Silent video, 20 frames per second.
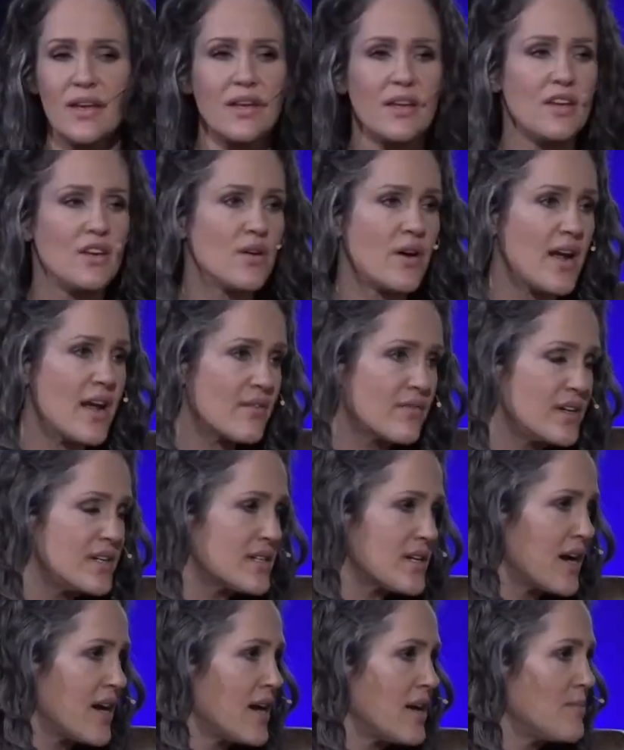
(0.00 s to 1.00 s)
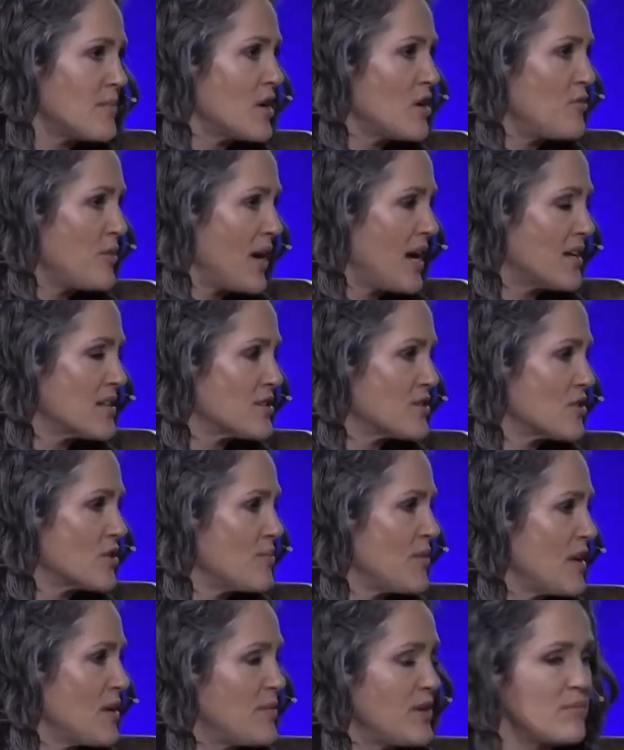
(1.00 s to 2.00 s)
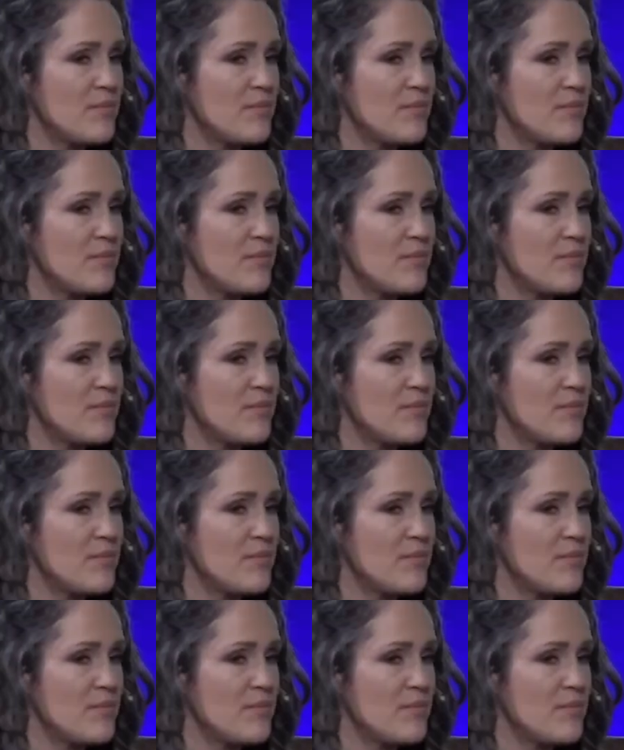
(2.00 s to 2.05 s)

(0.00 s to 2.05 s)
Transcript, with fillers: you know, every time a pastor maybe